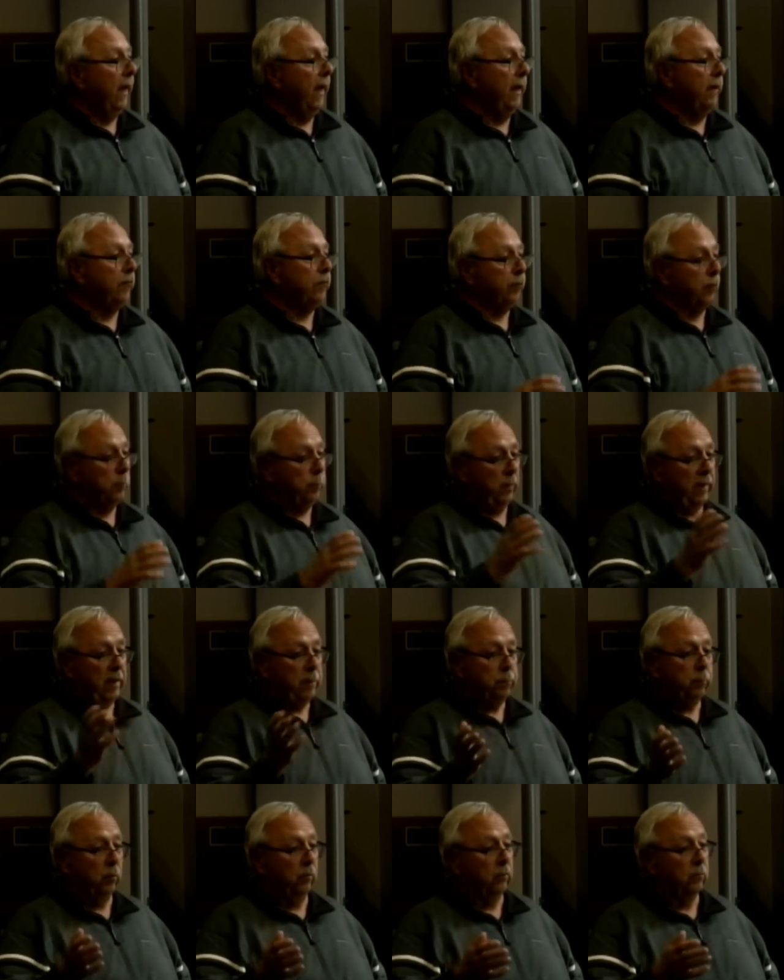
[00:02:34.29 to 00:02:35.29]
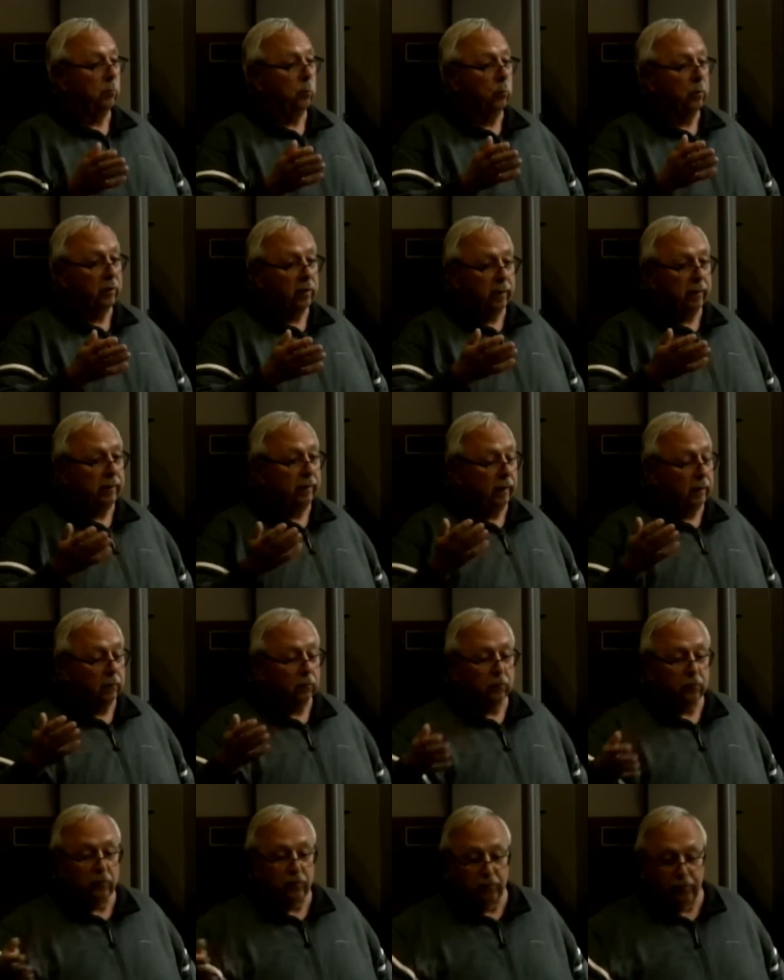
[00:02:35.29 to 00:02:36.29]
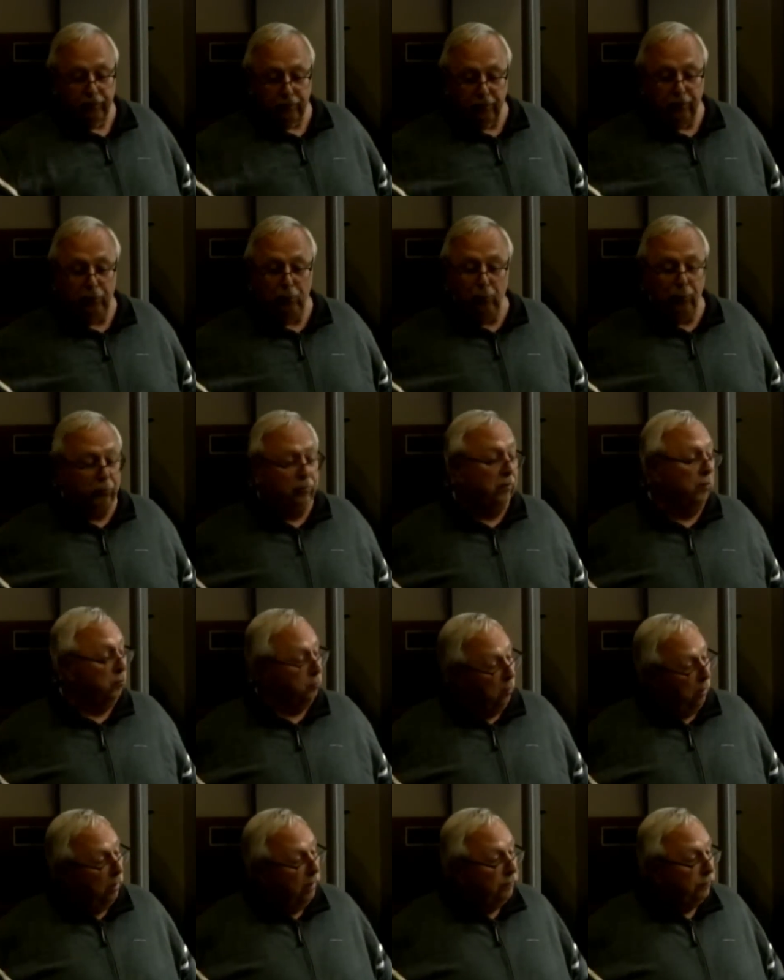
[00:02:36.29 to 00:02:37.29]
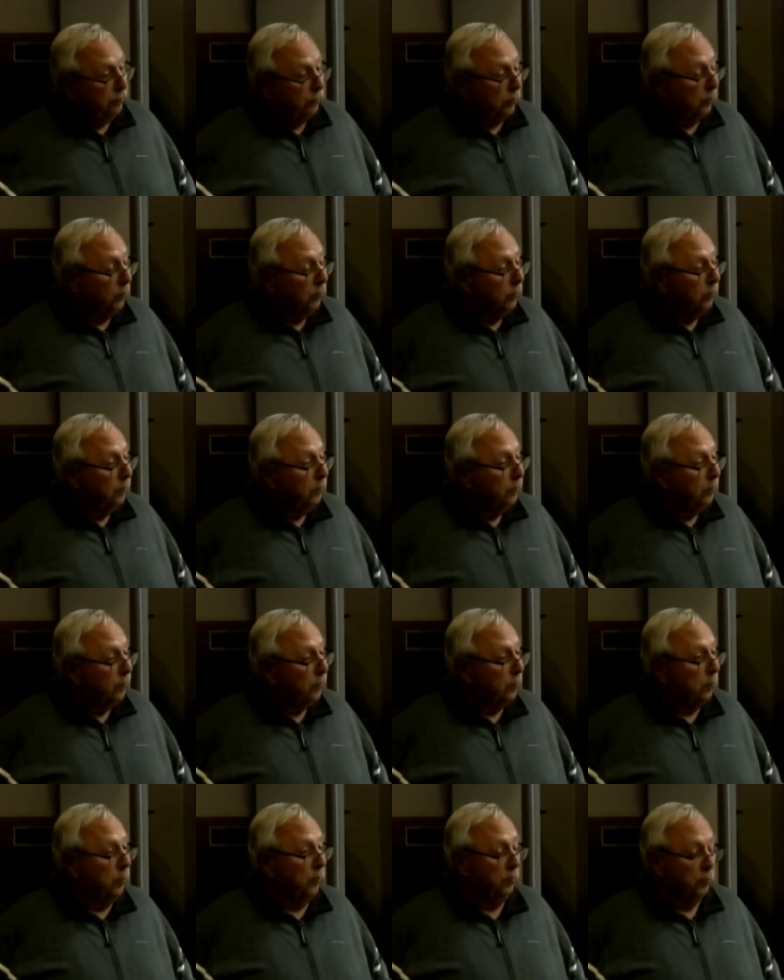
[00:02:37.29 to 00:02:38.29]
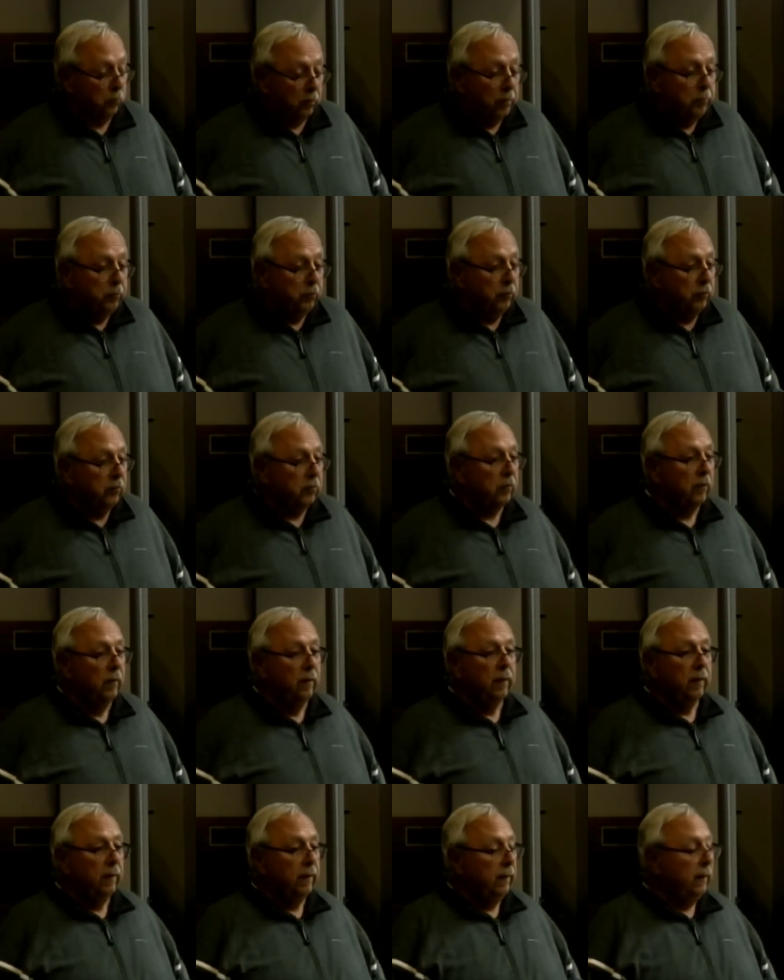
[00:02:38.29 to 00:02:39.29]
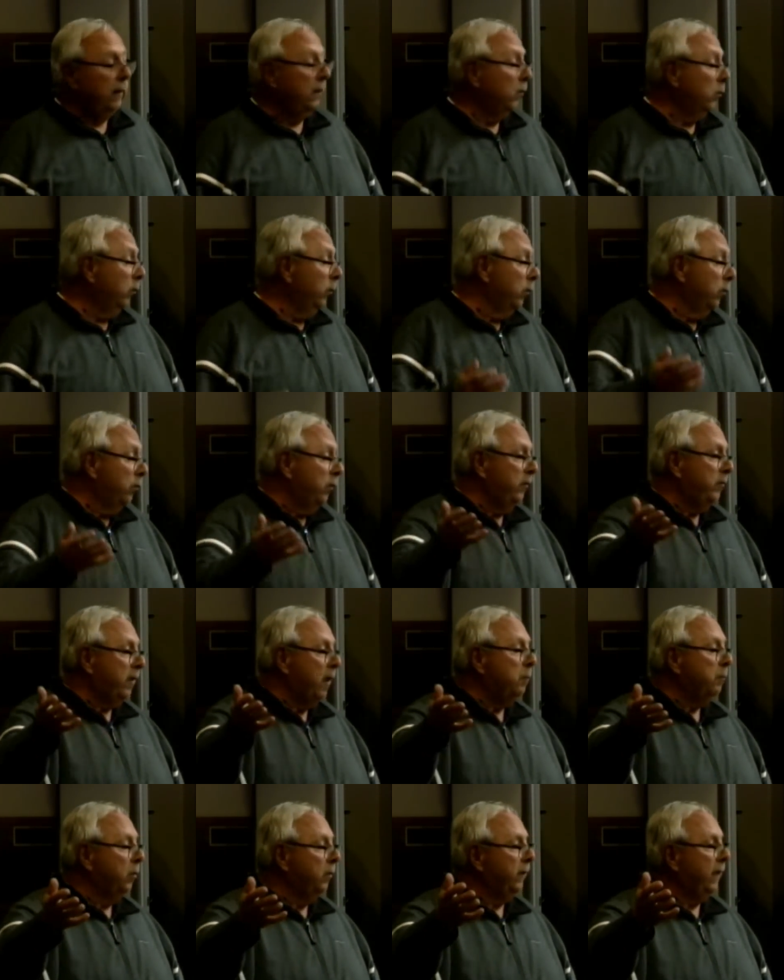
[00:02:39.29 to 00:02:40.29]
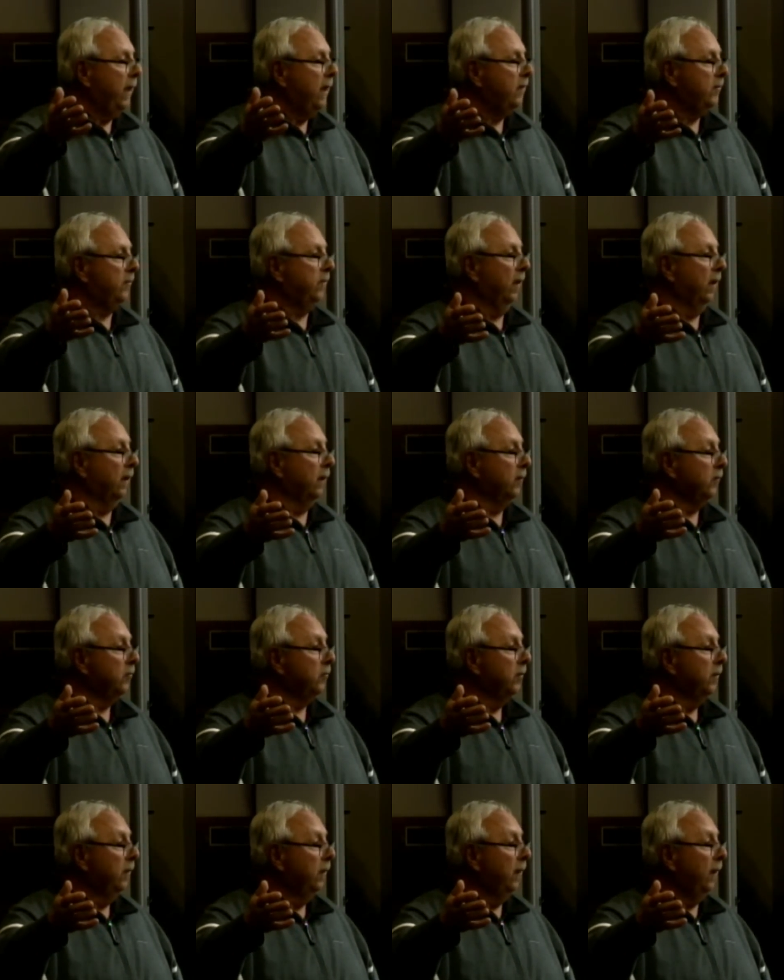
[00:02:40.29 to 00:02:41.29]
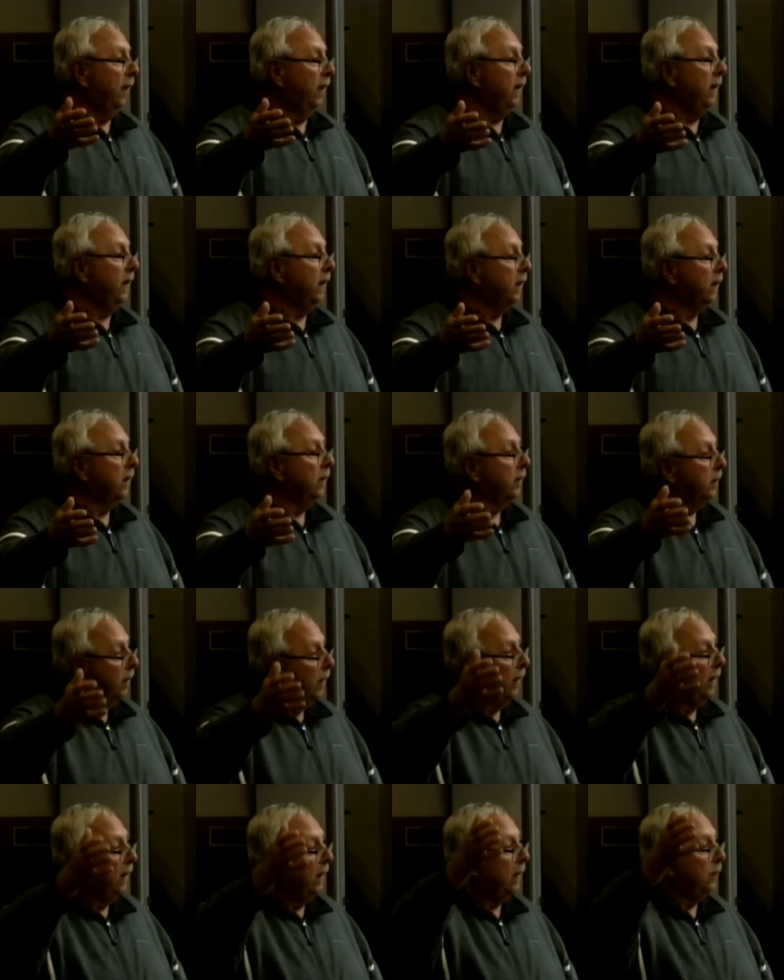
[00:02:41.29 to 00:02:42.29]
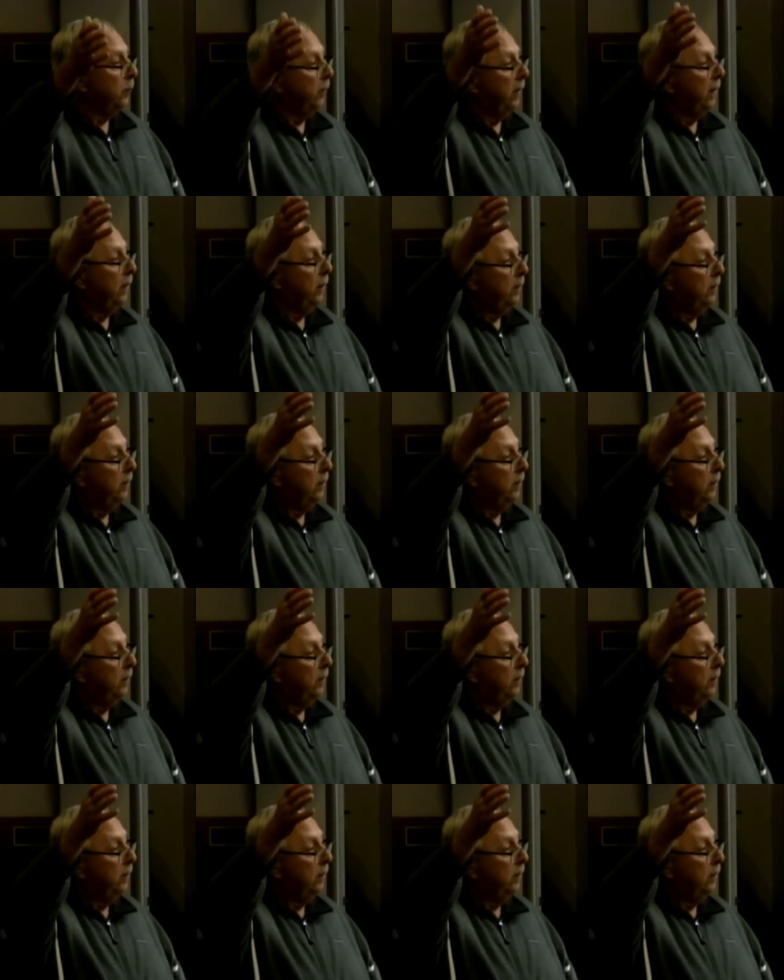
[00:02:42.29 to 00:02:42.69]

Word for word: And for people, you know, to use the drive-through for prescriptions, it will resemble gas lines. And they're going to be, and they'll